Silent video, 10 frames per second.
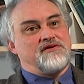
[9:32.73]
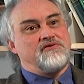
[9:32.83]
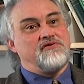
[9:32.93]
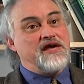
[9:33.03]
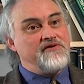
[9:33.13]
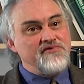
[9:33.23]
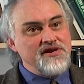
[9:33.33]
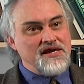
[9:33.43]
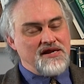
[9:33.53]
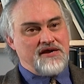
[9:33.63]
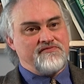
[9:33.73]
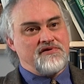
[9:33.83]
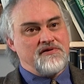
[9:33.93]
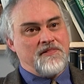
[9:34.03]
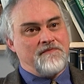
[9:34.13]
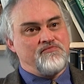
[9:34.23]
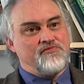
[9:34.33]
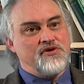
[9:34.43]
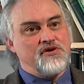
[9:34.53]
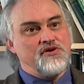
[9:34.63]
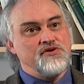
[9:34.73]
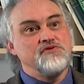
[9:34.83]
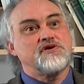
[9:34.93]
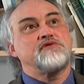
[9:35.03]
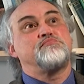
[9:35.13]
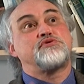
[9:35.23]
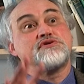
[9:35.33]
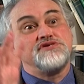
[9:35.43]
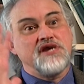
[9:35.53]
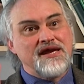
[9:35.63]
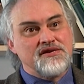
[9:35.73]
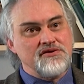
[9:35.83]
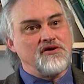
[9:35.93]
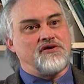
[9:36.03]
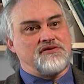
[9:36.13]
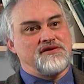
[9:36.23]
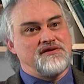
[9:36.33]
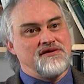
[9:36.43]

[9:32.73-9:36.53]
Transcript: or everyday level, you can project God,